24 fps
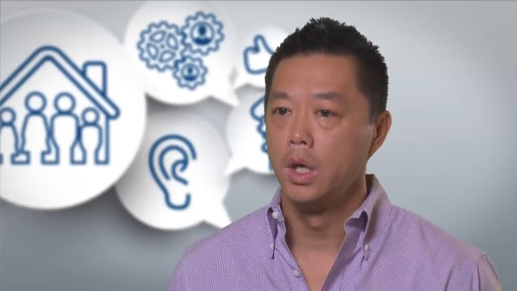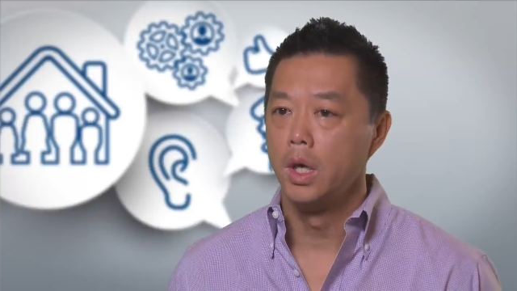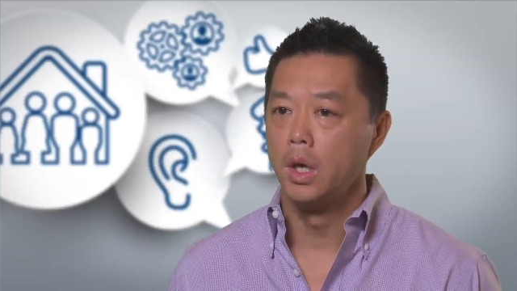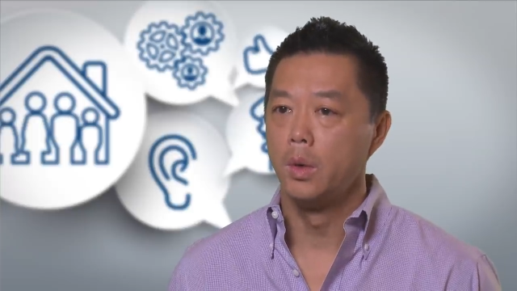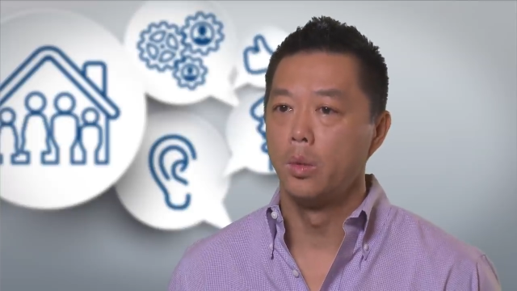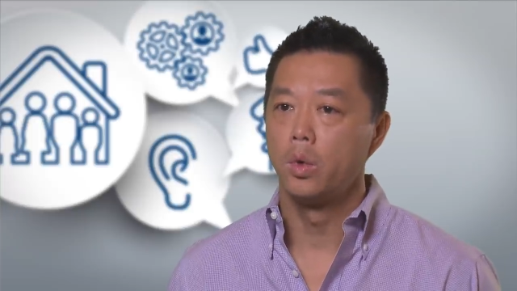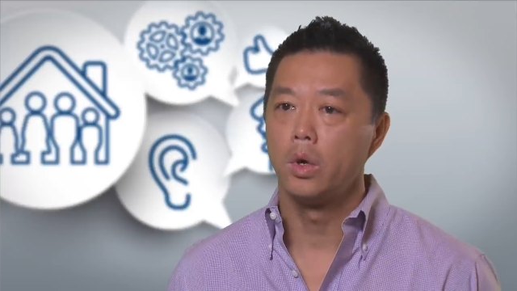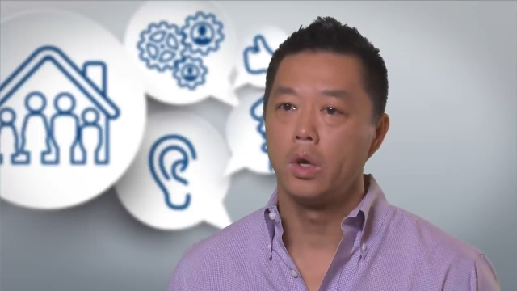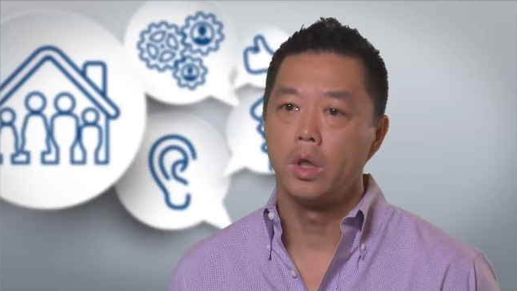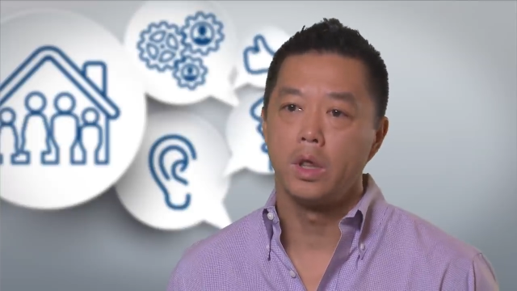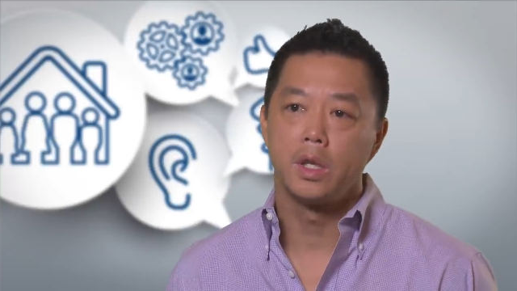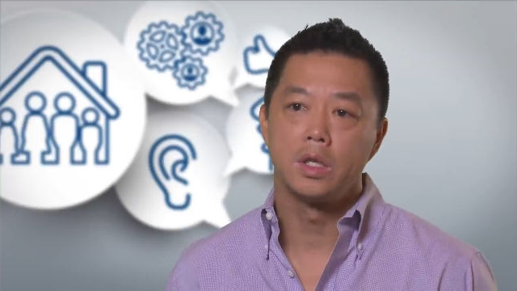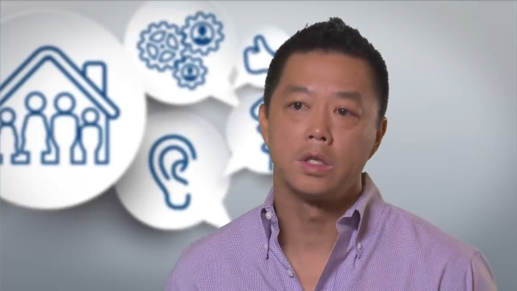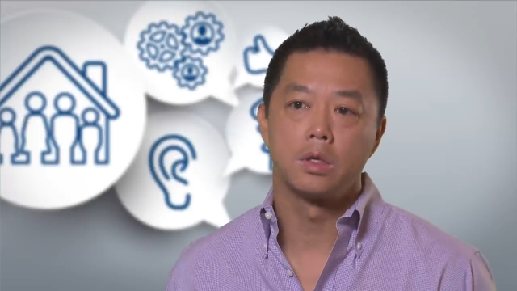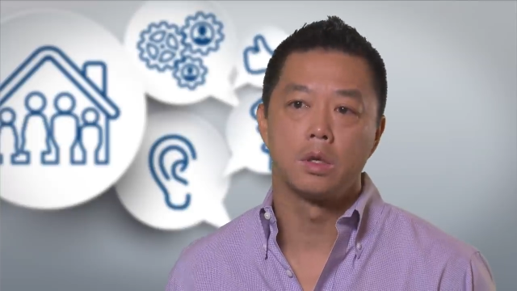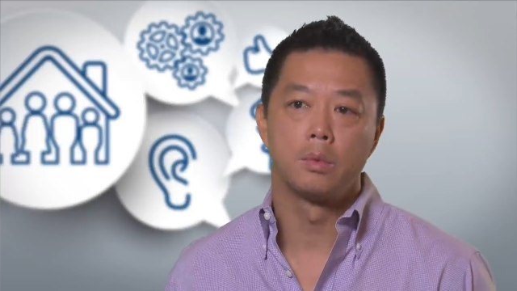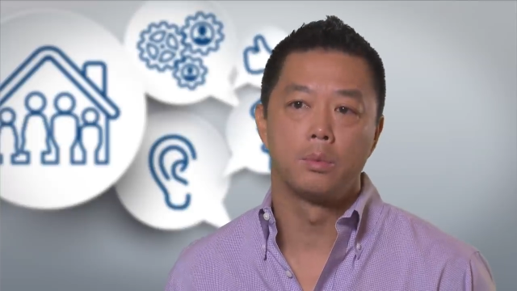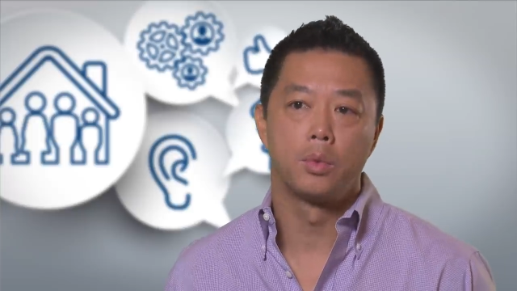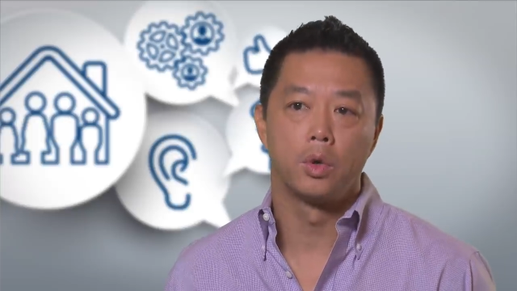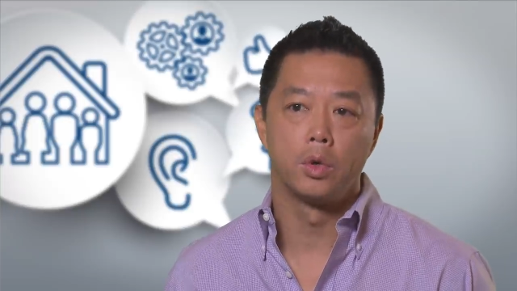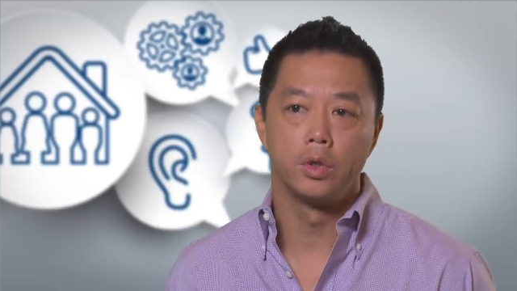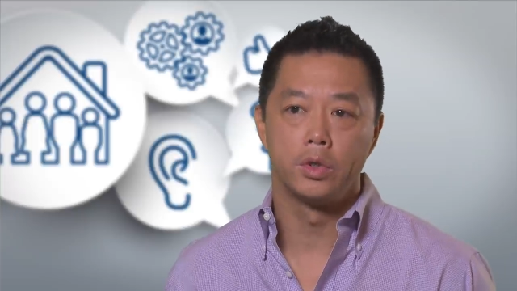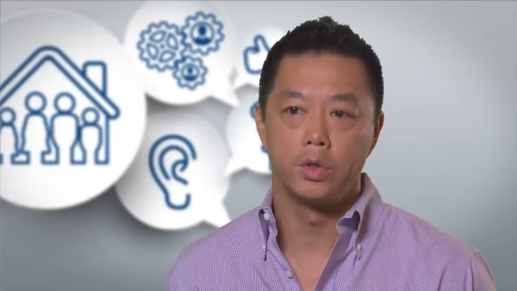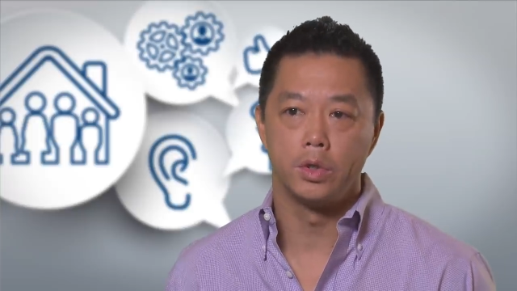And what are the things that are
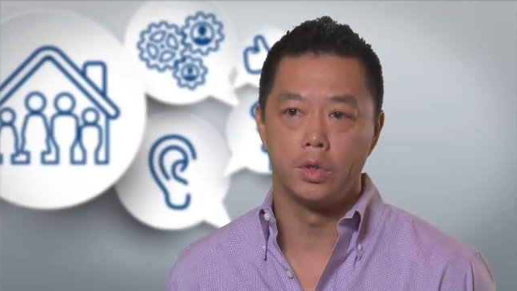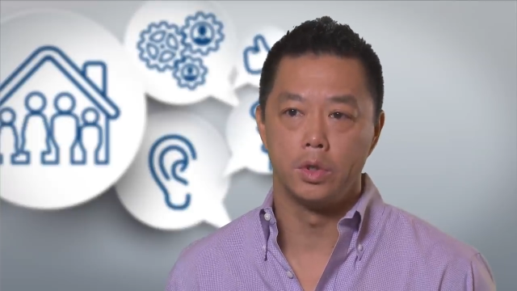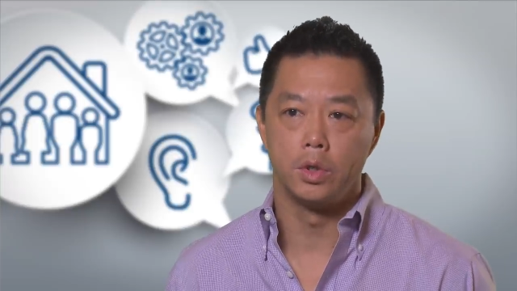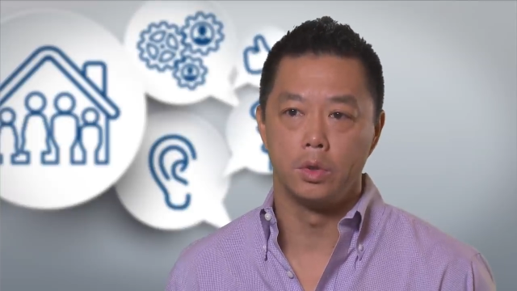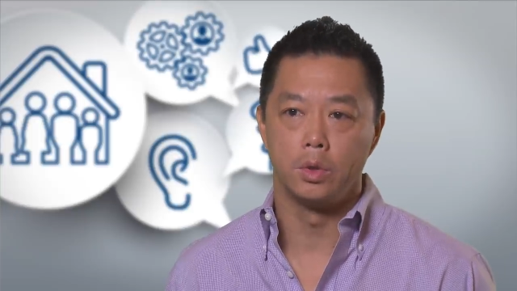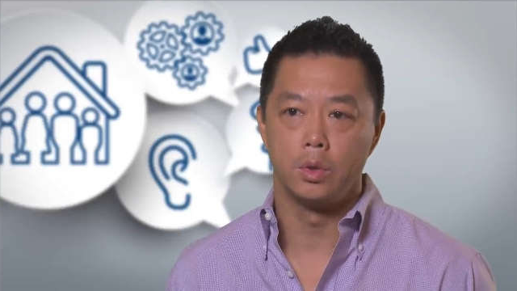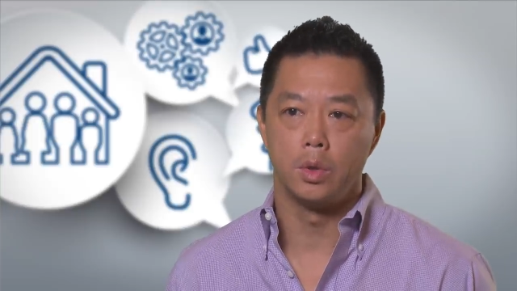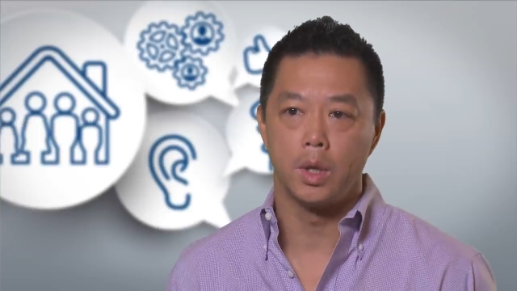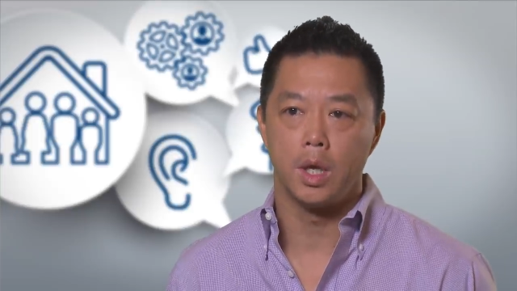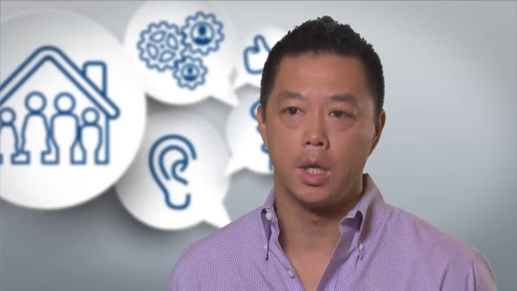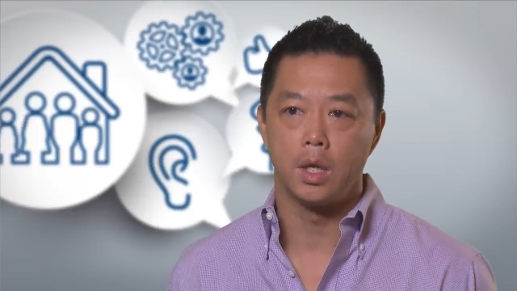important to you?